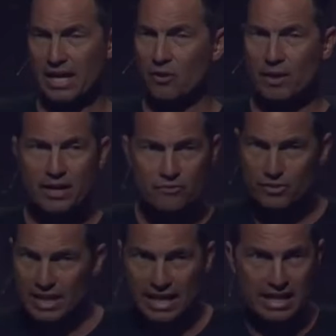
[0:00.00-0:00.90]

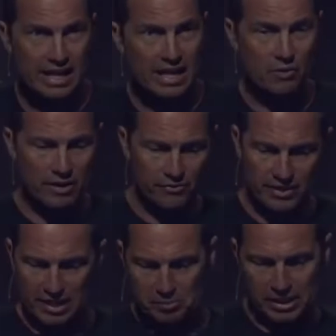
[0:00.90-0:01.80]
however that however
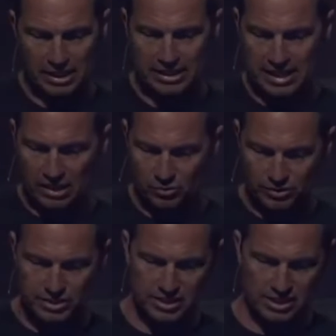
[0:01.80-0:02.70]
that played out
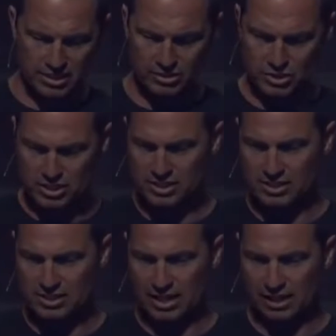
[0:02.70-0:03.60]
we'll see here in just
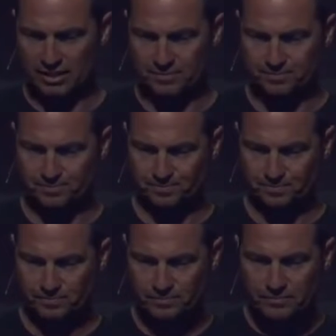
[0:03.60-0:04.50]
a second
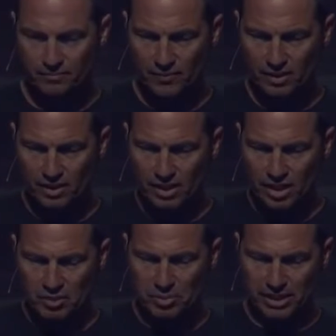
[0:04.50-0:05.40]

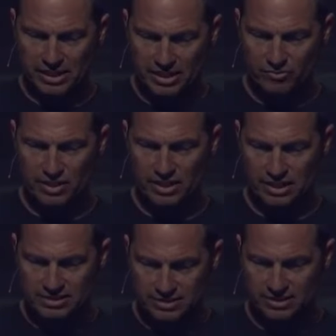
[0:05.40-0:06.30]
but giving
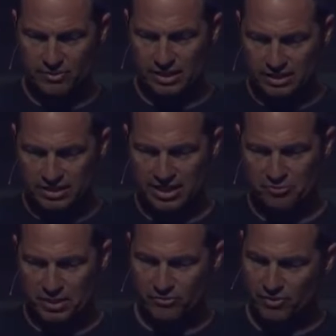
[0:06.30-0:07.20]
is living a
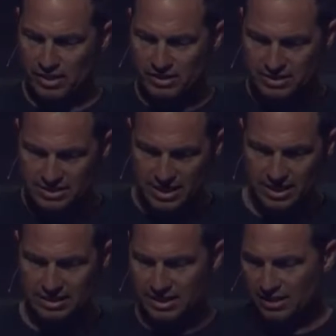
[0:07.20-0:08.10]
life by faith it's
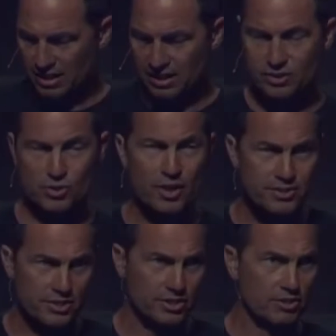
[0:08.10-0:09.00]
saying like god i
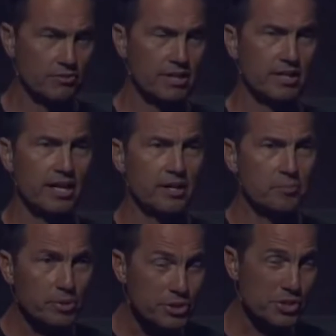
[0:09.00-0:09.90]
trust you i, I
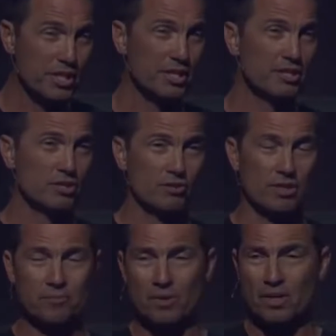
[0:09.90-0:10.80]
appreciate you
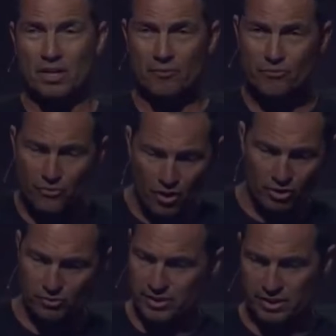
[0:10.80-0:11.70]
i'm, I'm
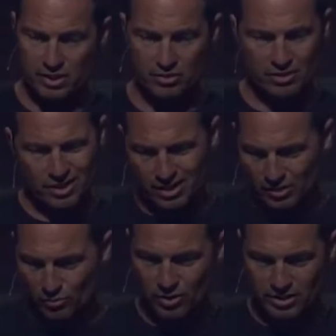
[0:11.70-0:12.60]
following you i,
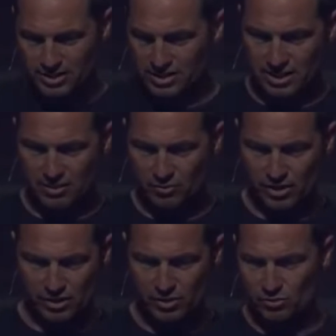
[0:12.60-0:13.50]
I want to see
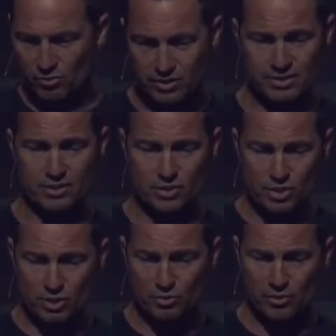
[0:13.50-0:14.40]
what you want to
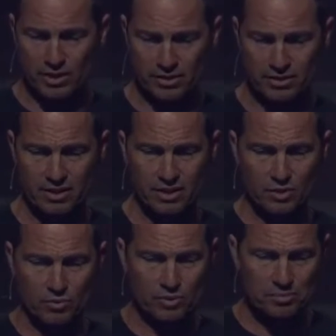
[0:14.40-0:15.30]
do with
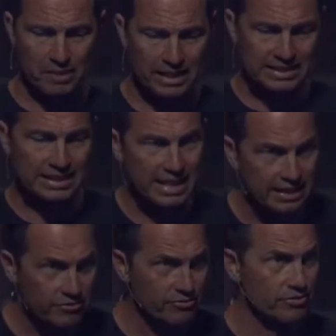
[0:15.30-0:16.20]
with my
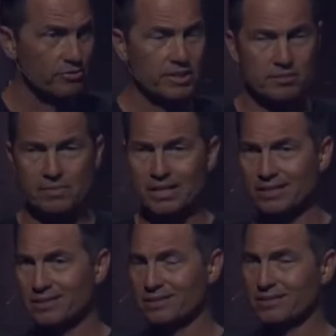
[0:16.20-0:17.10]
life with
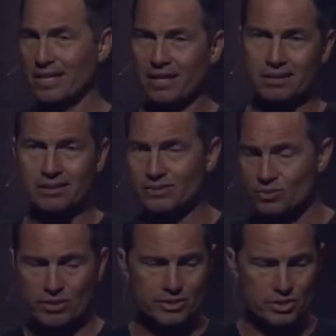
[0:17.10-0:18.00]
my talent and
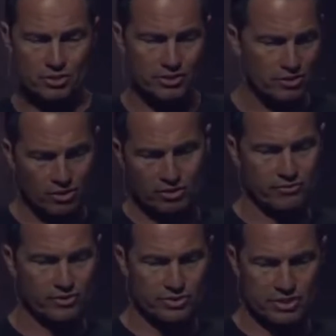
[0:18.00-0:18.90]
treasure and all
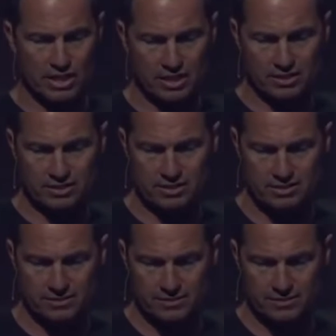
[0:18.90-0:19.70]
of those things